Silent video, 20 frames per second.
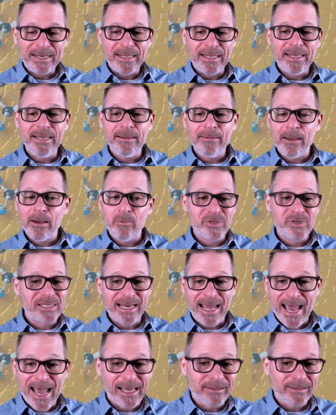He was
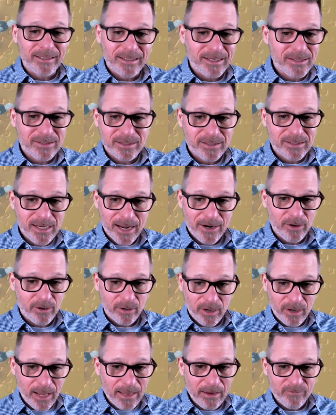an athlete his entire
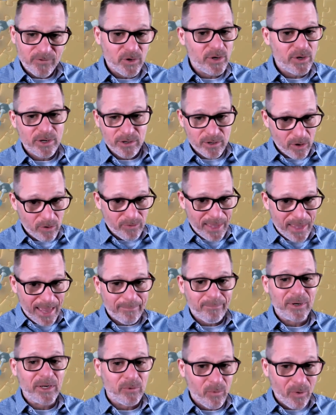life. You didn't know
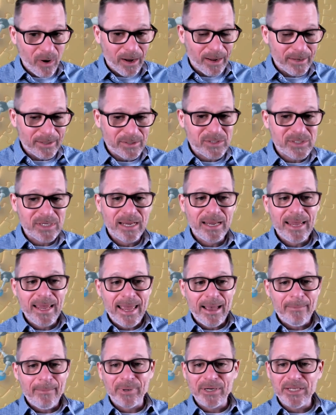that,
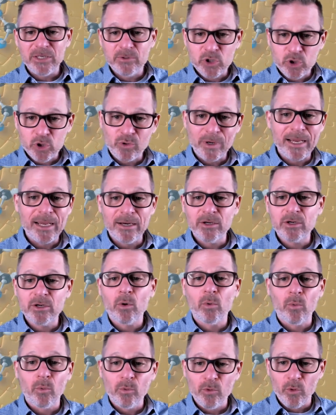but he trained
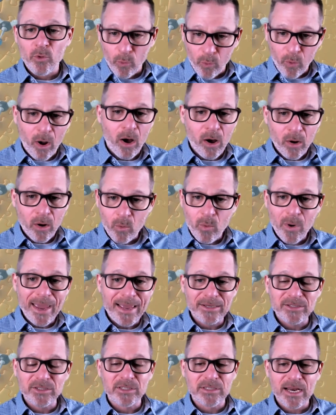the wrong
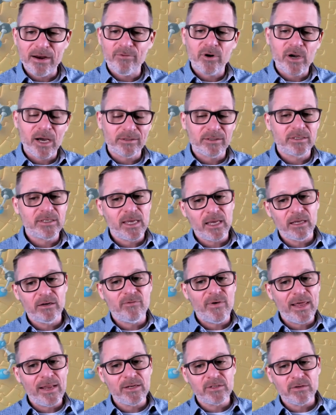ways and never got to take
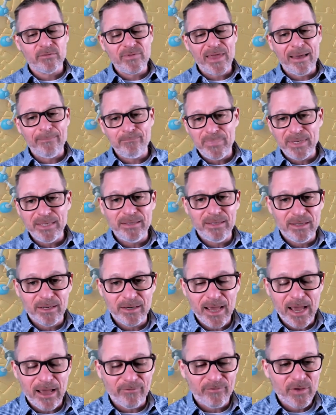advantage of that
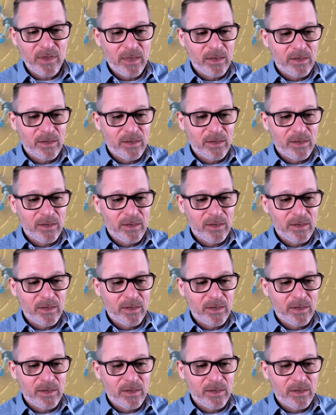BDNF.